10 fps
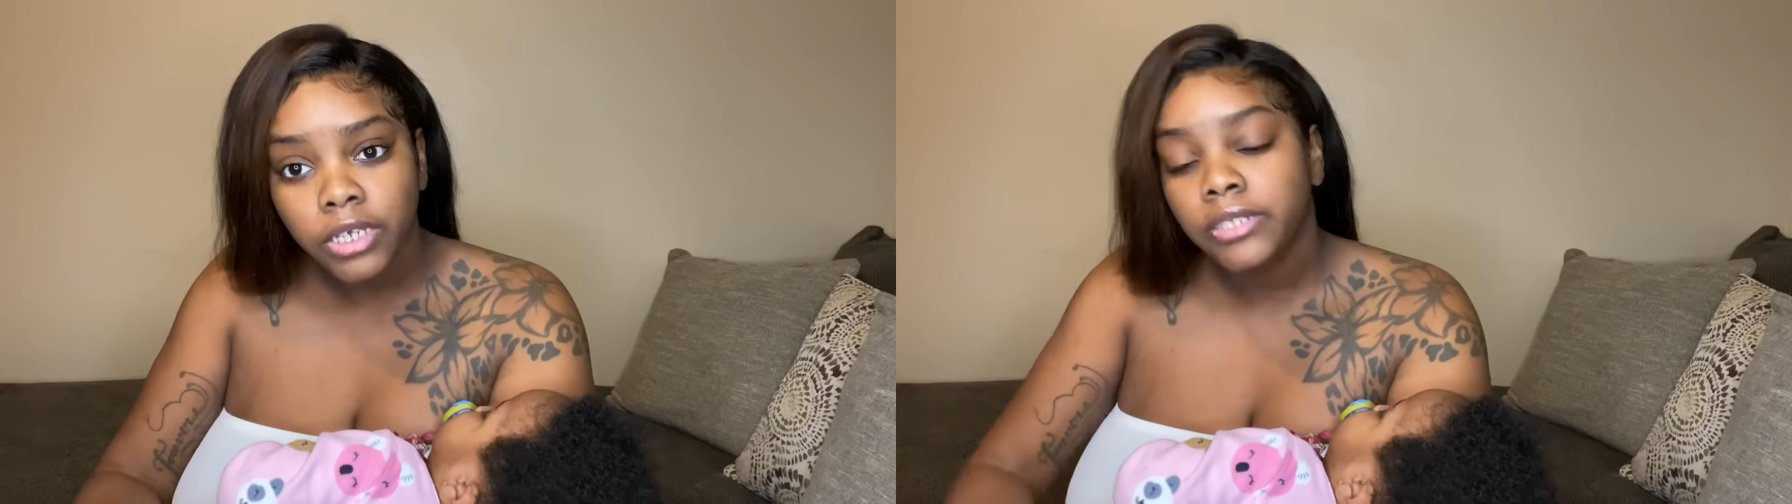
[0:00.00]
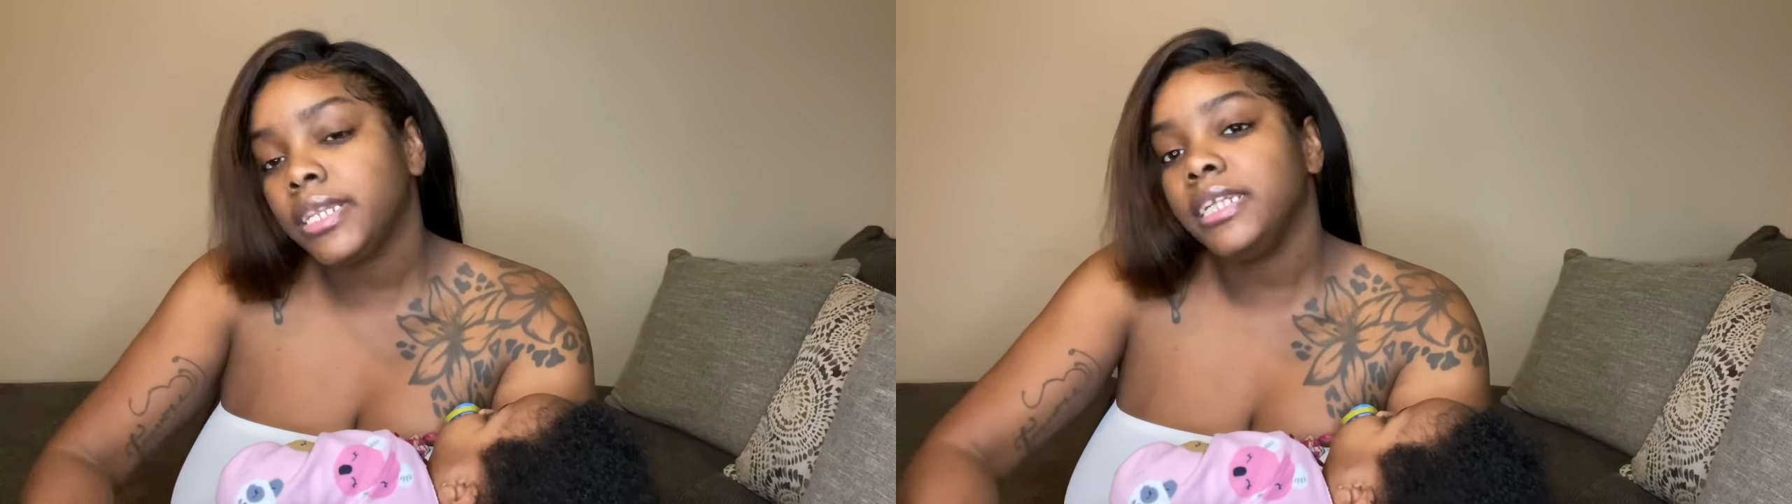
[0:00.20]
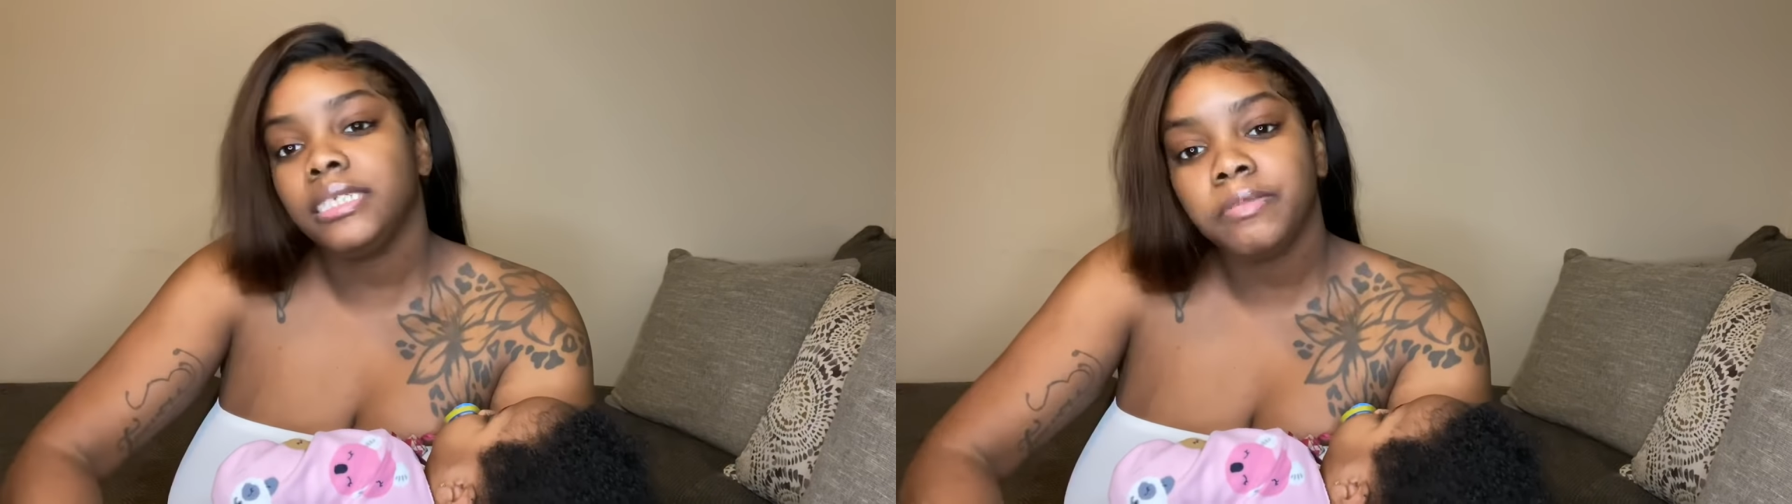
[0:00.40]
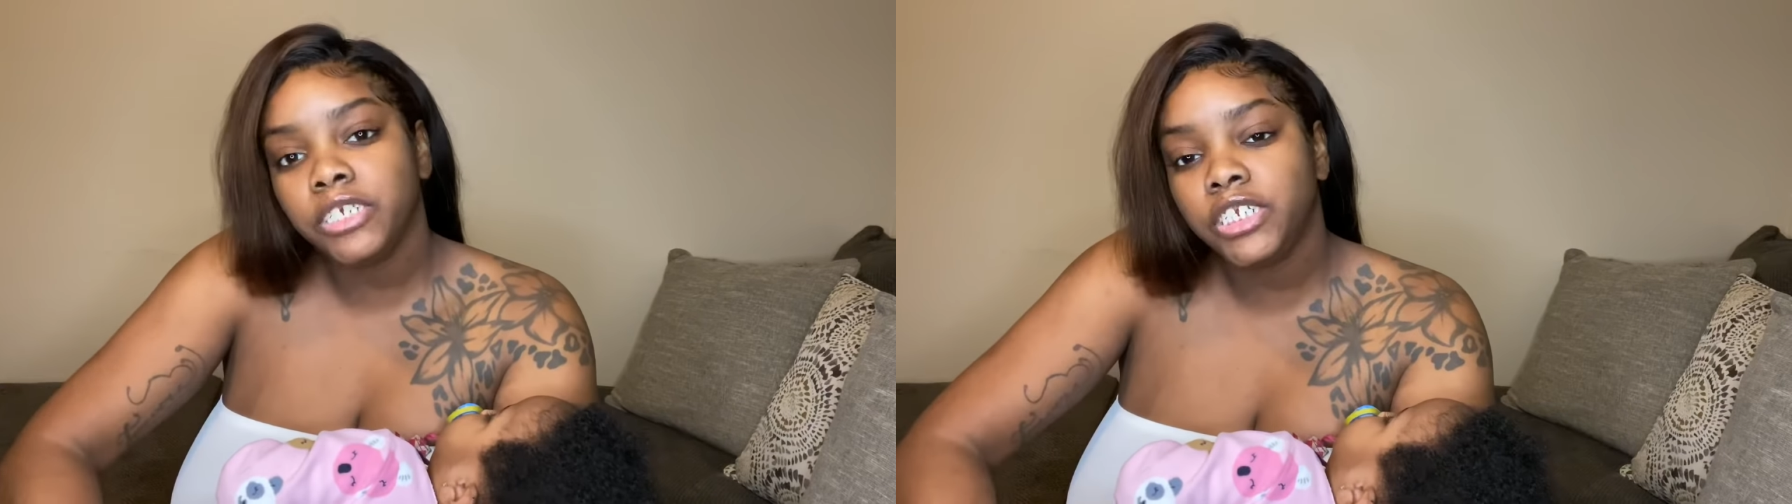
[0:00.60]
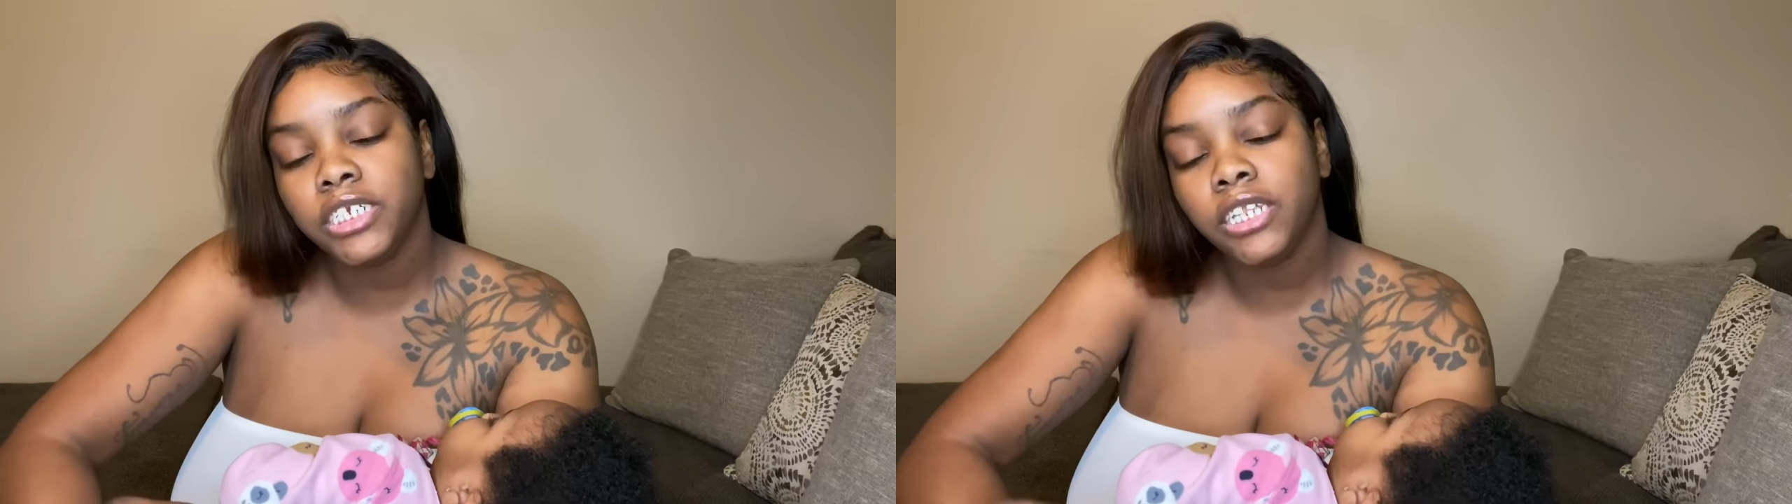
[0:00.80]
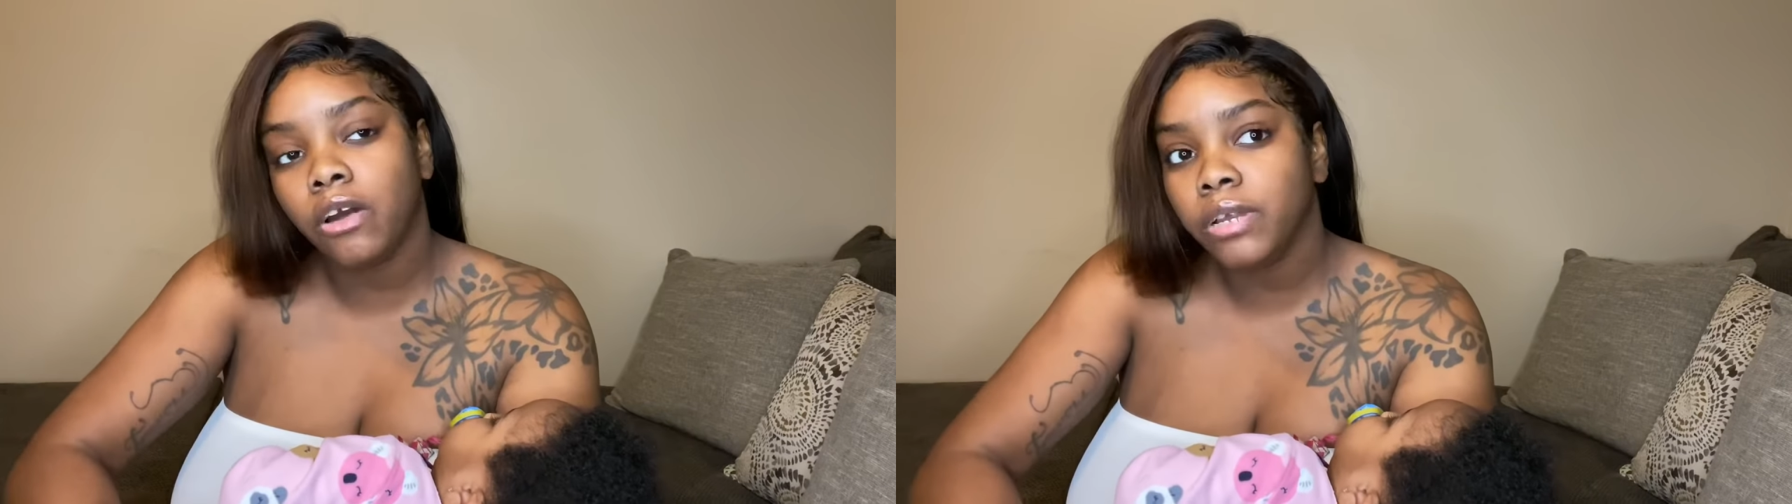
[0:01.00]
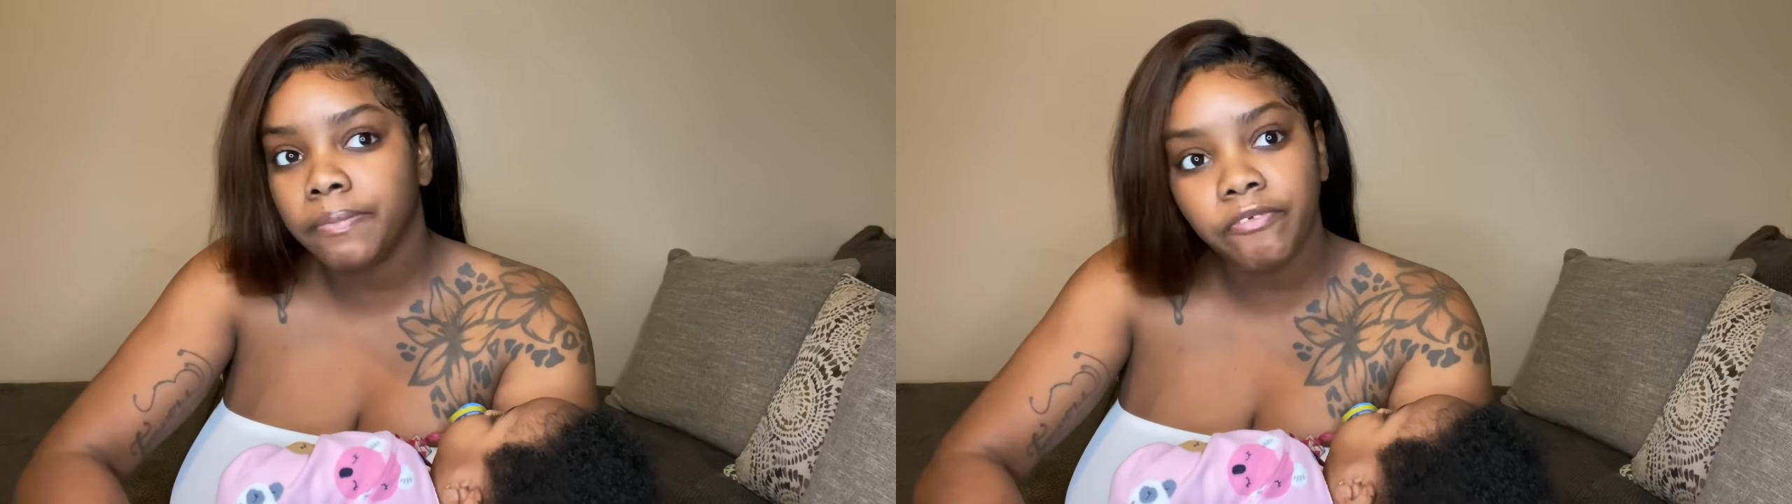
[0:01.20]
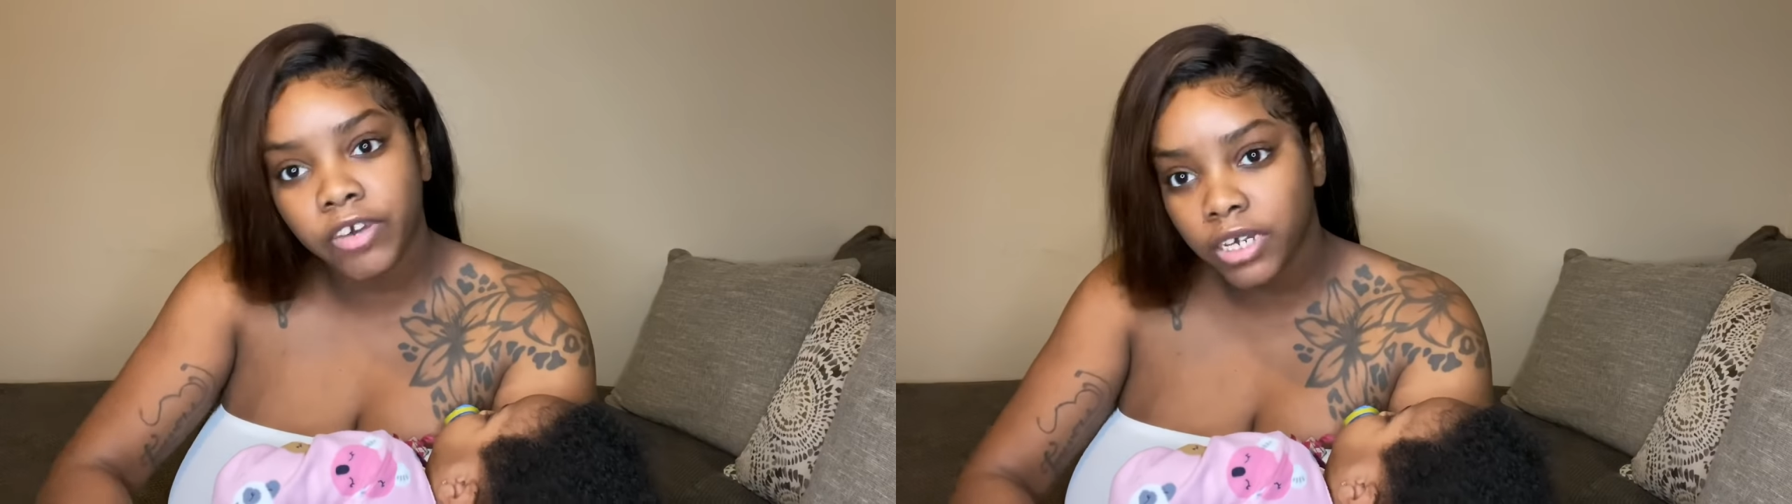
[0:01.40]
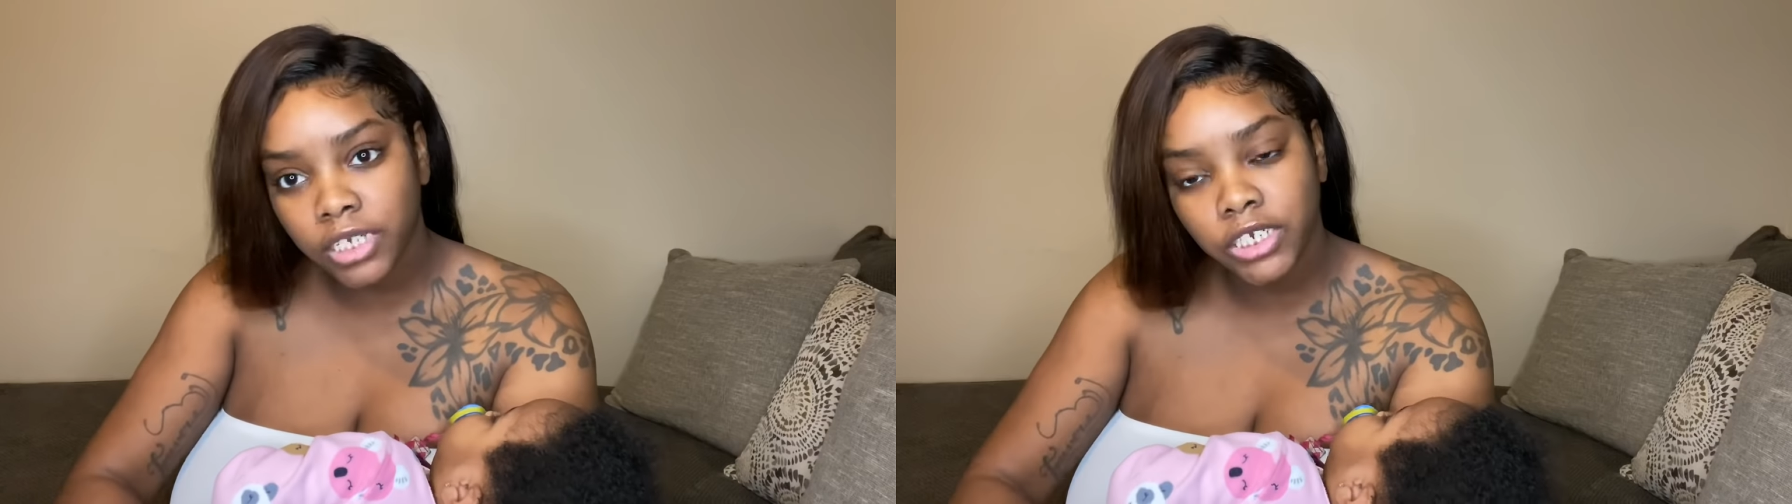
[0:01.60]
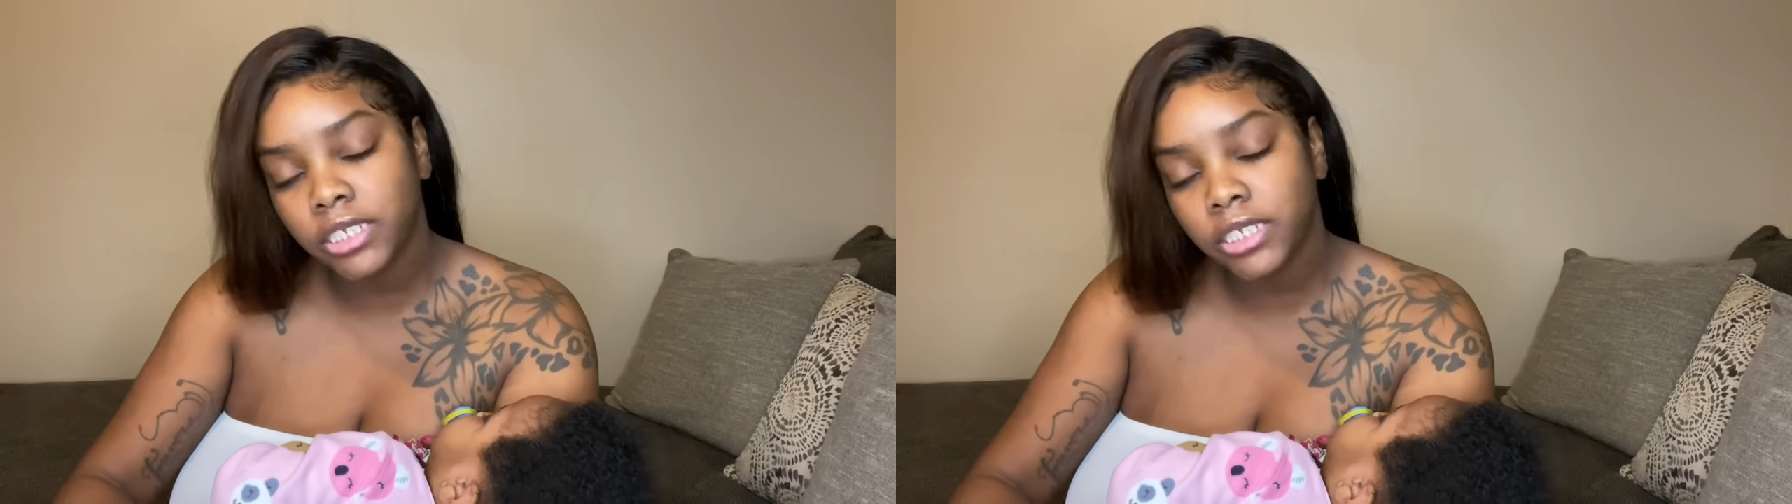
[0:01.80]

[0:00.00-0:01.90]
So that just means she don't give a fuck and she